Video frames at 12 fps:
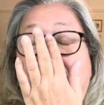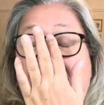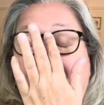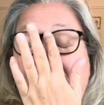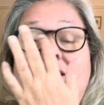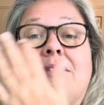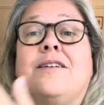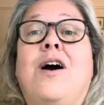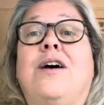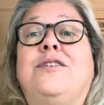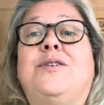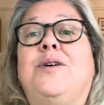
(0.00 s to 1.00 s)
I just
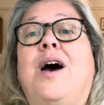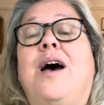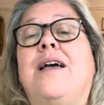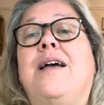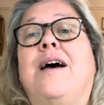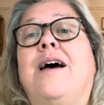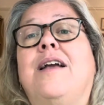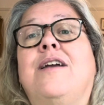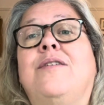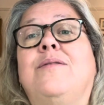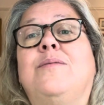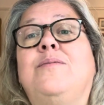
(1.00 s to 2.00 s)
can't do it. I
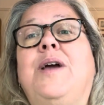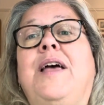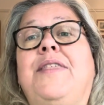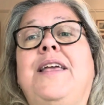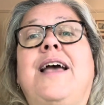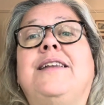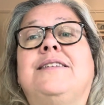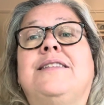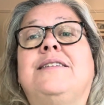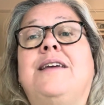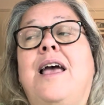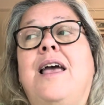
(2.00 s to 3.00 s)
could, at the end of the
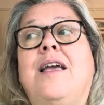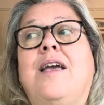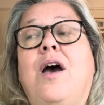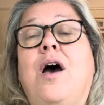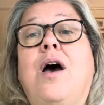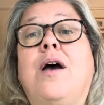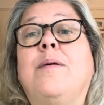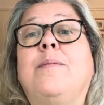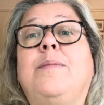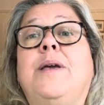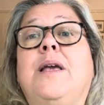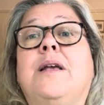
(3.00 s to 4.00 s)
day,
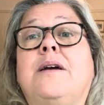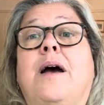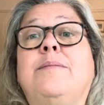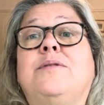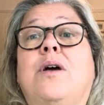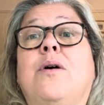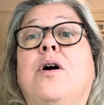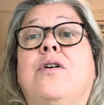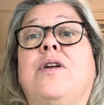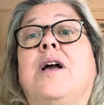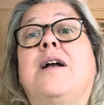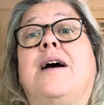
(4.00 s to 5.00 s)
I'm so
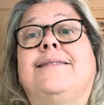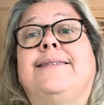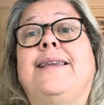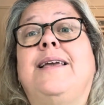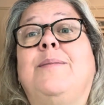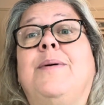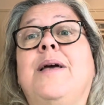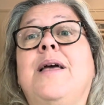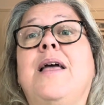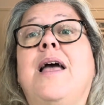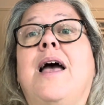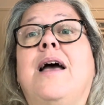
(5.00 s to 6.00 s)
hungry I can't sleep.
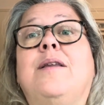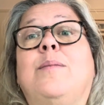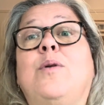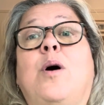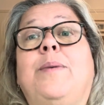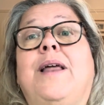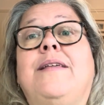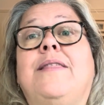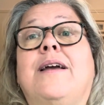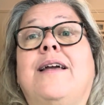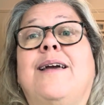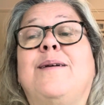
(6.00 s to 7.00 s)
And I'm not playing
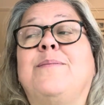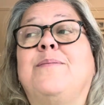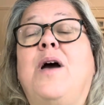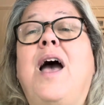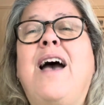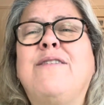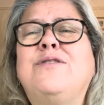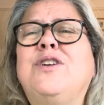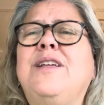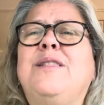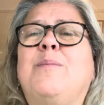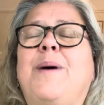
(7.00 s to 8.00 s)
that game. I have
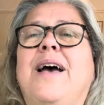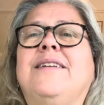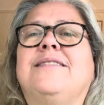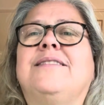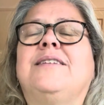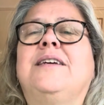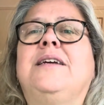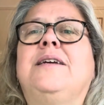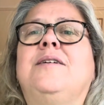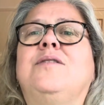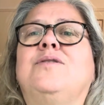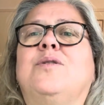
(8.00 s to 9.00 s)
done in the past,
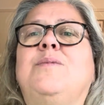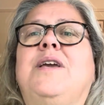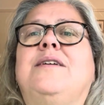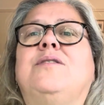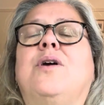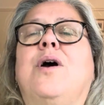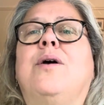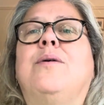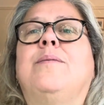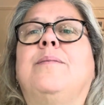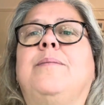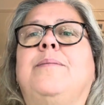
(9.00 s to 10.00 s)
some years ago,
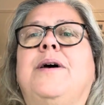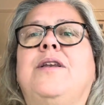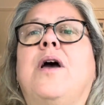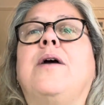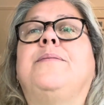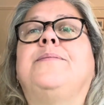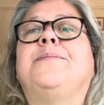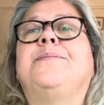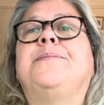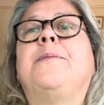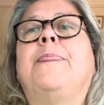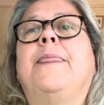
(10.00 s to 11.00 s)
but no,
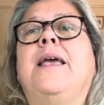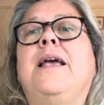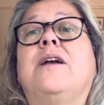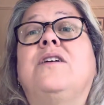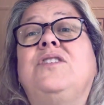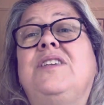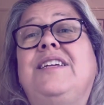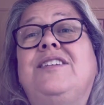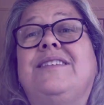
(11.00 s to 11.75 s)
because you need your